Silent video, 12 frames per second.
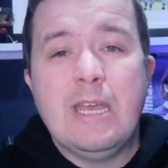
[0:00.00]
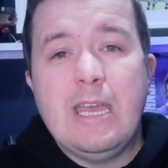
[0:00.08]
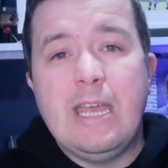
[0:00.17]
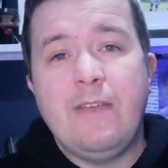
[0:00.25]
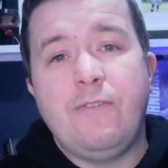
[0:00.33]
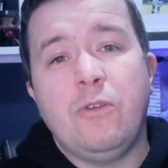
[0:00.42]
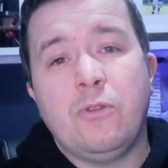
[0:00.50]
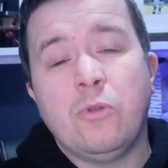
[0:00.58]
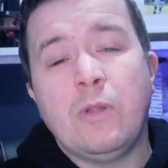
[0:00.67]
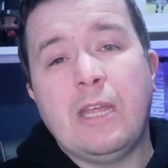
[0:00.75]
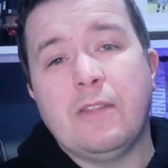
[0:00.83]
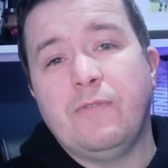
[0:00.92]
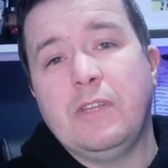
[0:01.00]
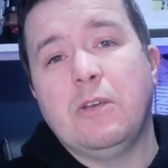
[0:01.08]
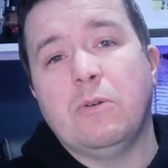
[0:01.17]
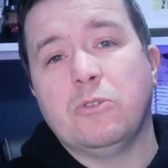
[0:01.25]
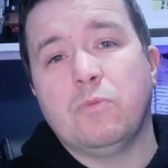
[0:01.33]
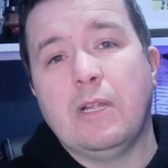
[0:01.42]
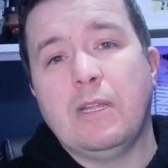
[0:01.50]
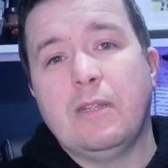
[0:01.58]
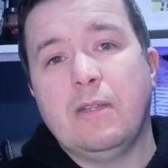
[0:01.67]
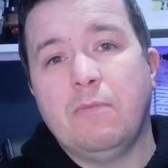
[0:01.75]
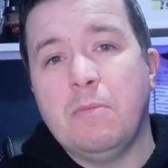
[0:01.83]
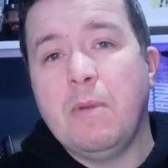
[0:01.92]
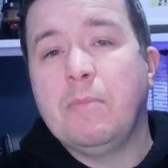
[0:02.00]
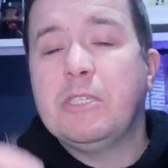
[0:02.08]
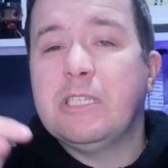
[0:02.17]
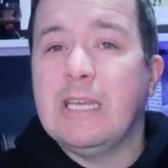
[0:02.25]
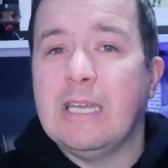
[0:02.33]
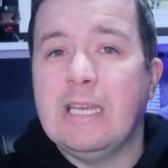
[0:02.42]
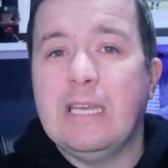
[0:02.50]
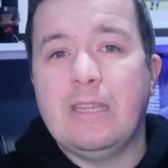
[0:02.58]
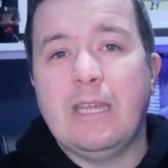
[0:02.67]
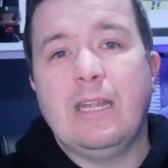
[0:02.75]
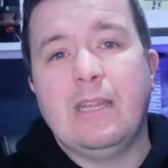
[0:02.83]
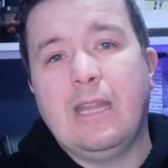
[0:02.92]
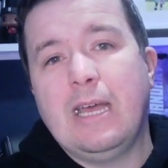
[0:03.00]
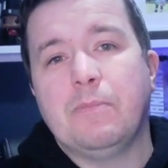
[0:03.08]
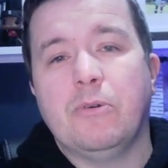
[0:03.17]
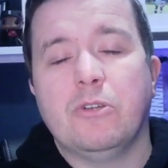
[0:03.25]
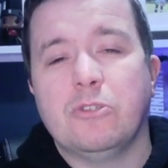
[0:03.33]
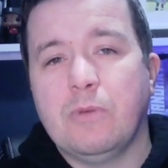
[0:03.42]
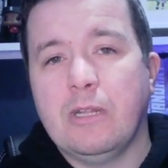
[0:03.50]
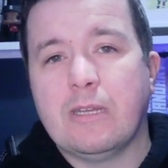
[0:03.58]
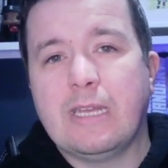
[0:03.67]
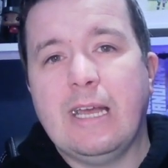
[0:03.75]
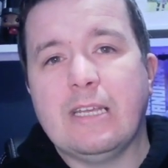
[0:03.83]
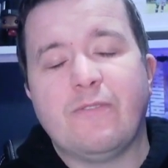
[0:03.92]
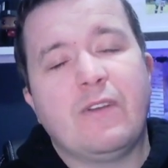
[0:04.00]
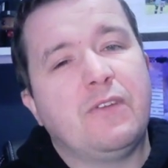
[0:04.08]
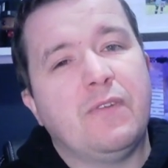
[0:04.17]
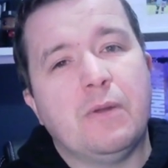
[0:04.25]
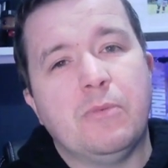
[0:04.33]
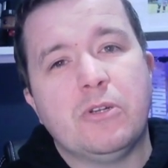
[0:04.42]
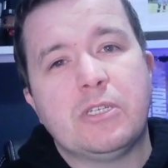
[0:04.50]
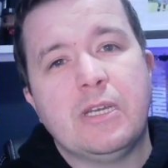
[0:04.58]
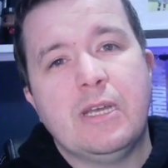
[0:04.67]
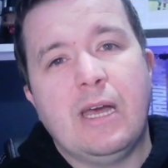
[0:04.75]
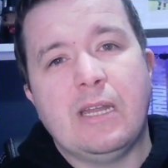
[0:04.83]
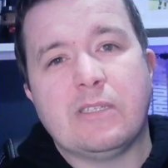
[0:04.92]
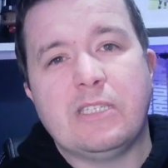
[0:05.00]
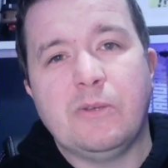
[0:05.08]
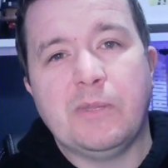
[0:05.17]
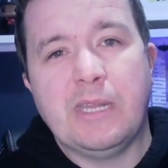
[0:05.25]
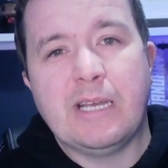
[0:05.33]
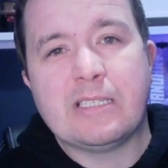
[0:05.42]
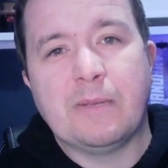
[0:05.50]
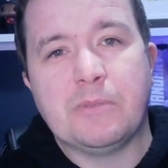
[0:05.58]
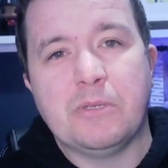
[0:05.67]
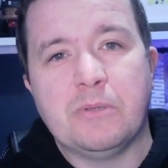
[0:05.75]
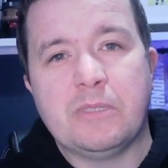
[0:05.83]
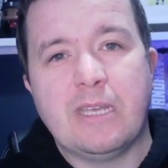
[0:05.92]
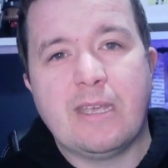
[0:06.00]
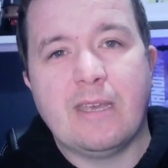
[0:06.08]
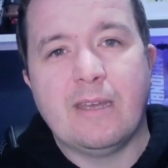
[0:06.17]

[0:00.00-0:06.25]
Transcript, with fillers: If you do like the video as well, remember to hit that like button as well. Guys, thank you very much, and I'll see you on the next episode. Take care.